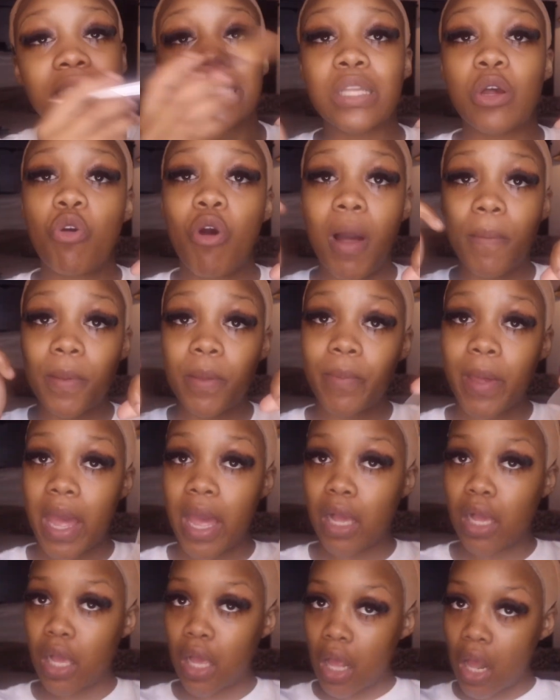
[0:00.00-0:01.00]
so I'll be
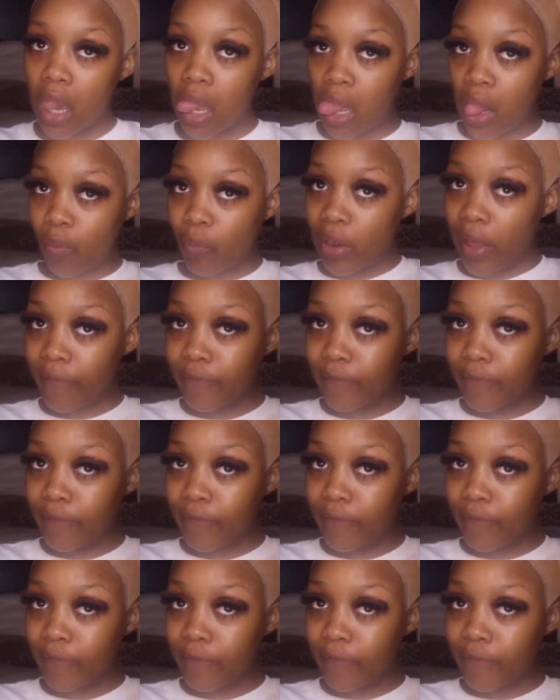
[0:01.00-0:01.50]
back when I